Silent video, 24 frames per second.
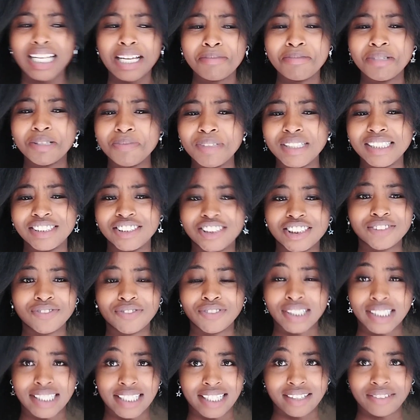maybe he just
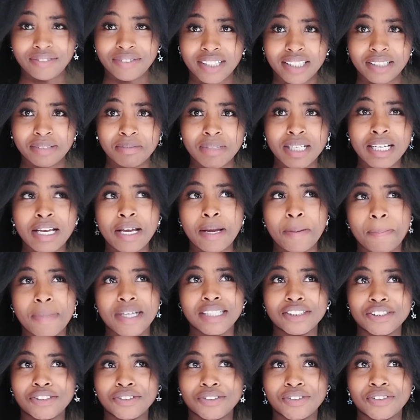forgave him,
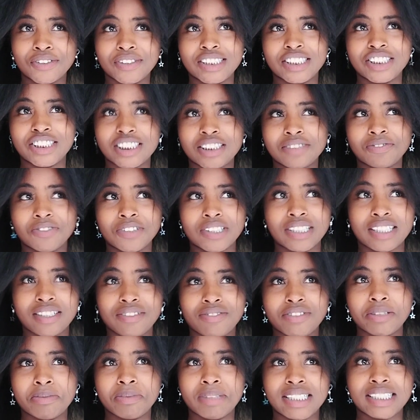but, you know, he just forgave
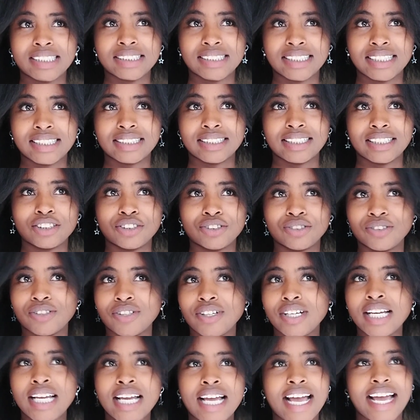him in the sense that, you know,
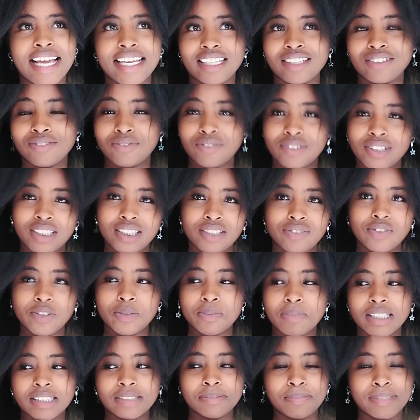I can forgive you,
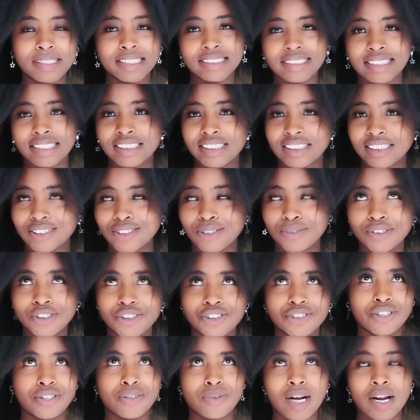but please, I just don't
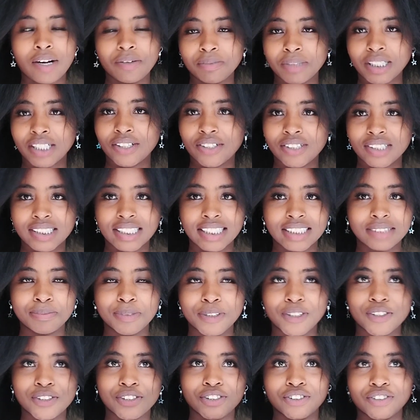want you around me and all that,
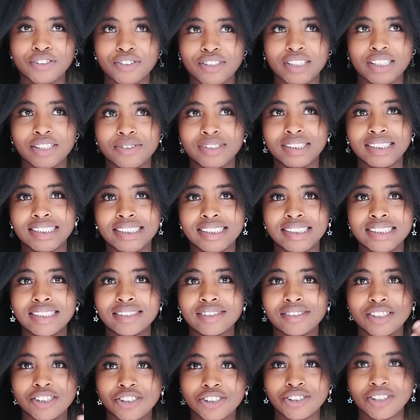because, you know, he was dating
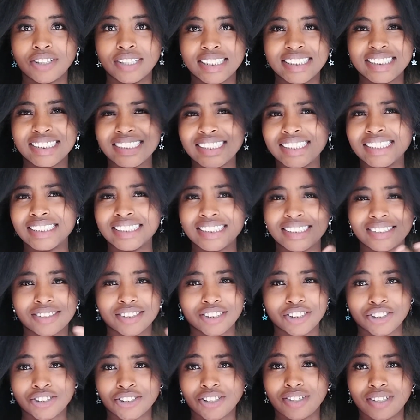chrisean. He's still dating
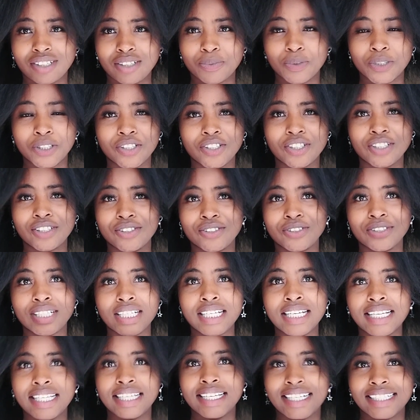chrisean. We all know
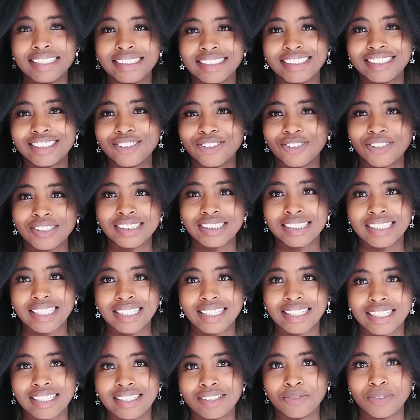he has this toxic
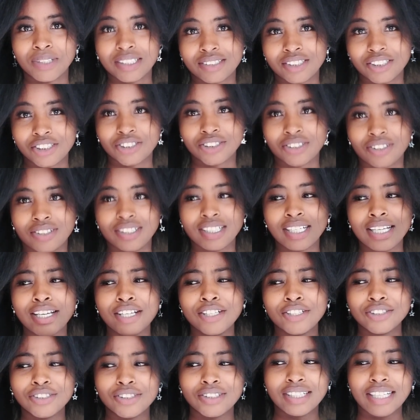thing with chrisean.
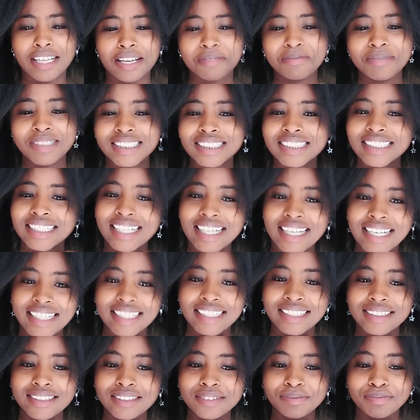So yeah,
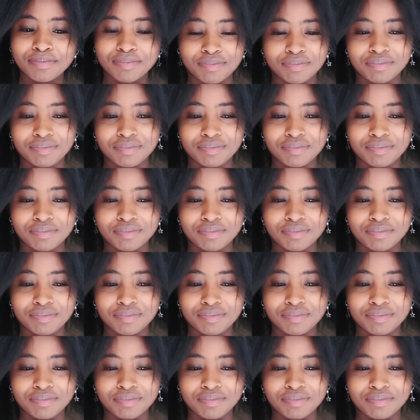basically,